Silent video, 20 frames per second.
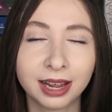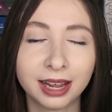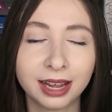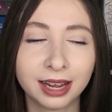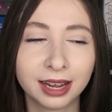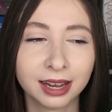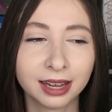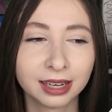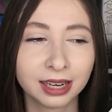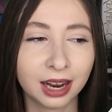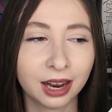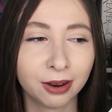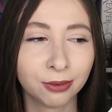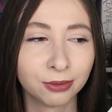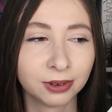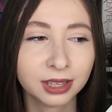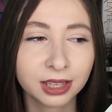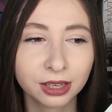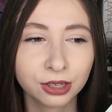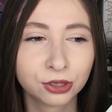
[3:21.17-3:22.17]
and I
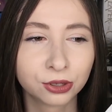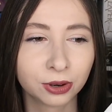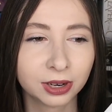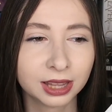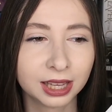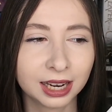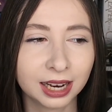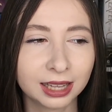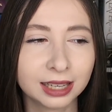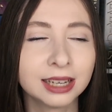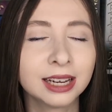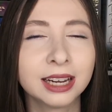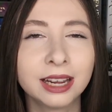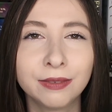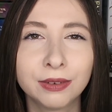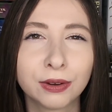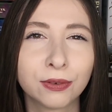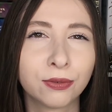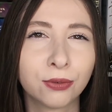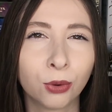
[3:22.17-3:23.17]
really enjoyed that. I think I
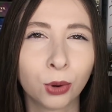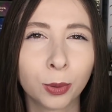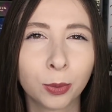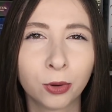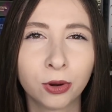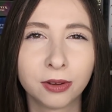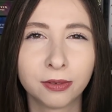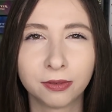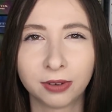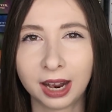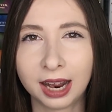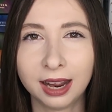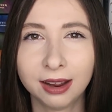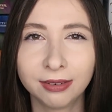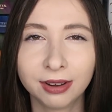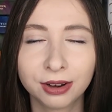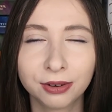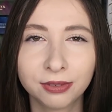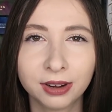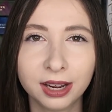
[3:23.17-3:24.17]
gave it 4.5
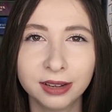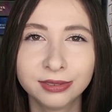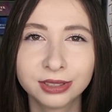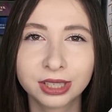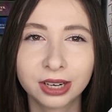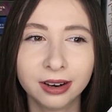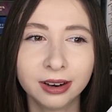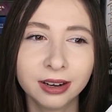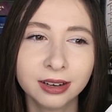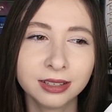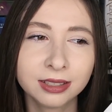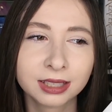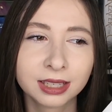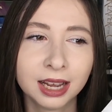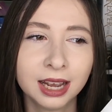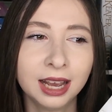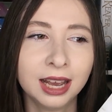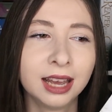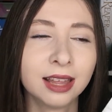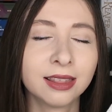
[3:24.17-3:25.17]
out of 5 stars.
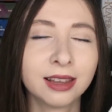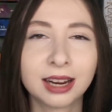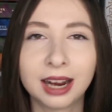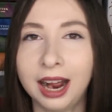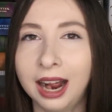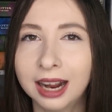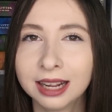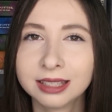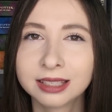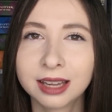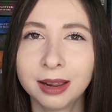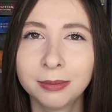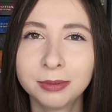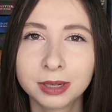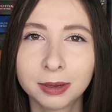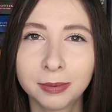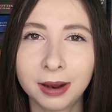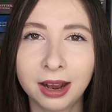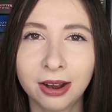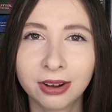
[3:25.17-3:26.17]
The
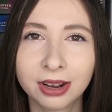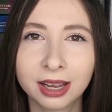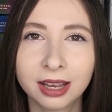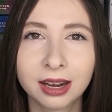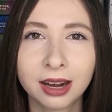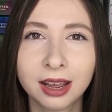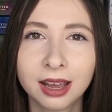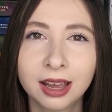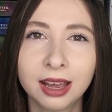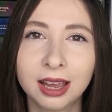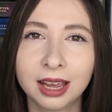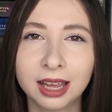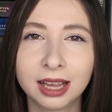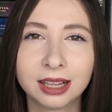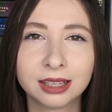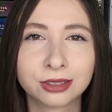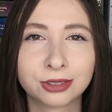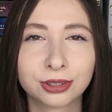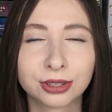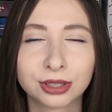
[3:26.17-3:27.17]
concept about it
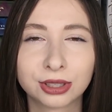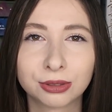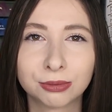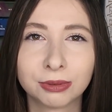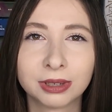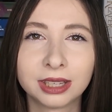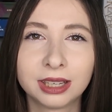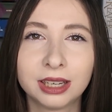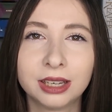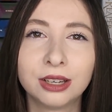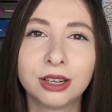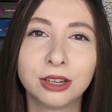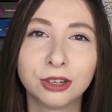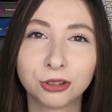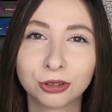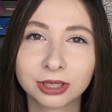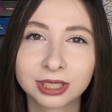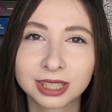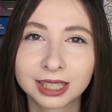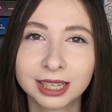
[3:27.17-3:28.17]
is just really
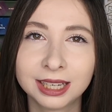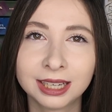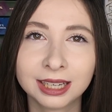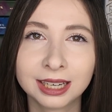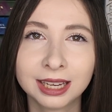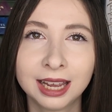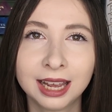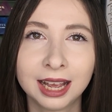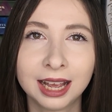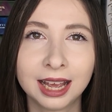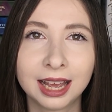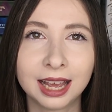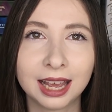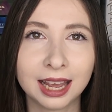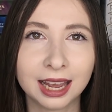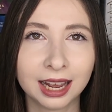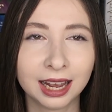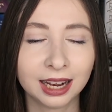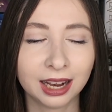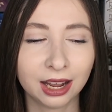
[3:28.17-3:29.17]
interesting.
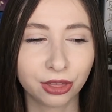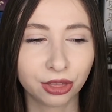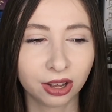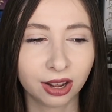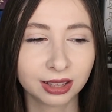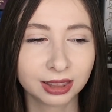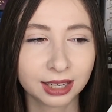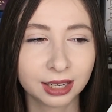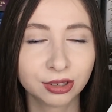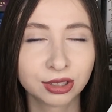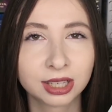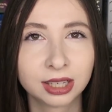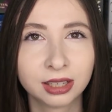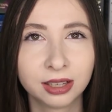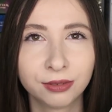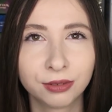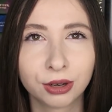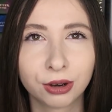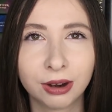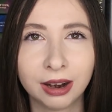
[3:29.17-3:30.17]
And I thought that I was gonna
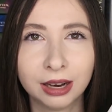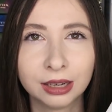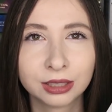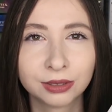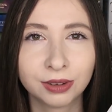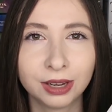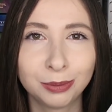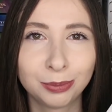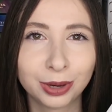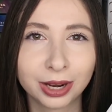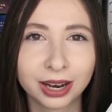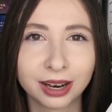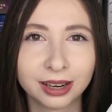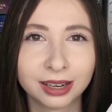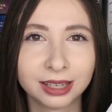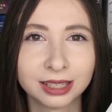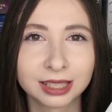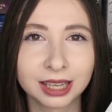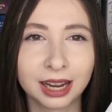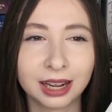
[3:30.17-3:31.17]
love The Crown's Fate
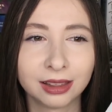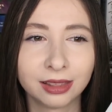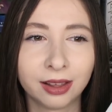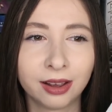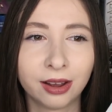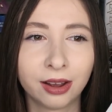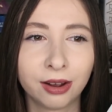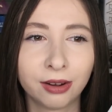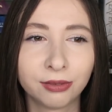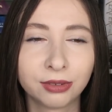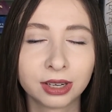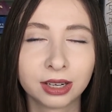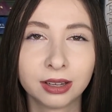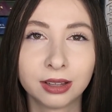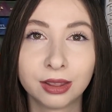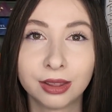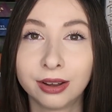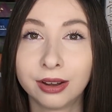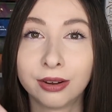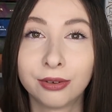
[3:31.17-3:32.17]
because I loved
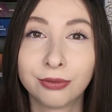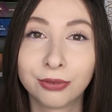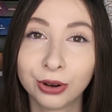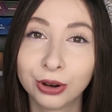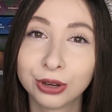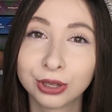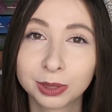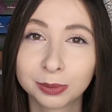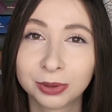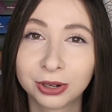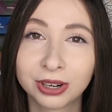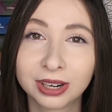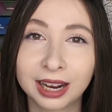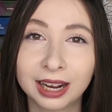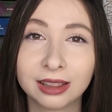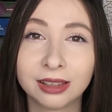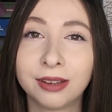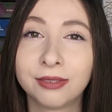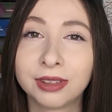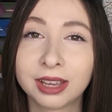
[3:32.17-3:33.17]
the first book,
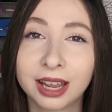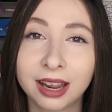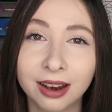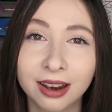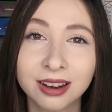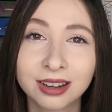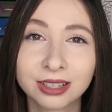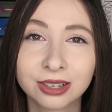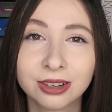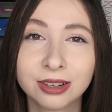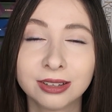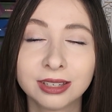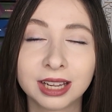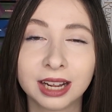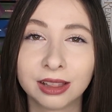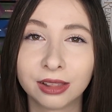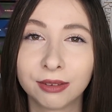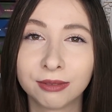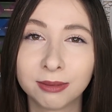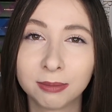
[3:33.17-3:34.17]
I loved the characters,
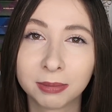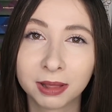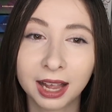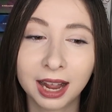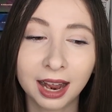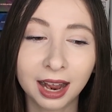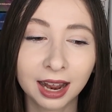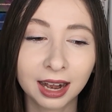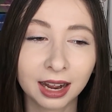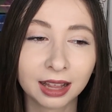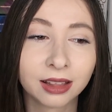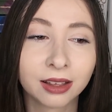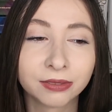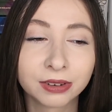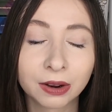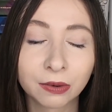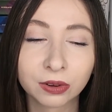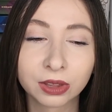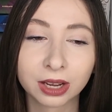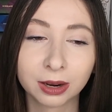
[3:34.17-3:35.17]
I loved the plot, I
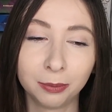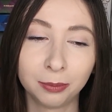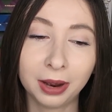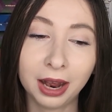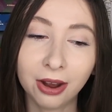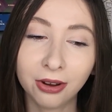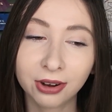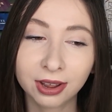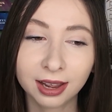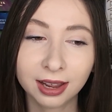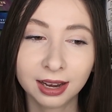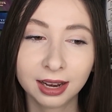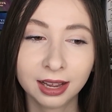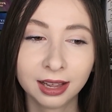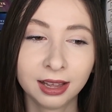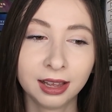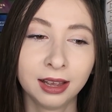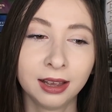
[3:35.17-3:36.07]
loved everything about it.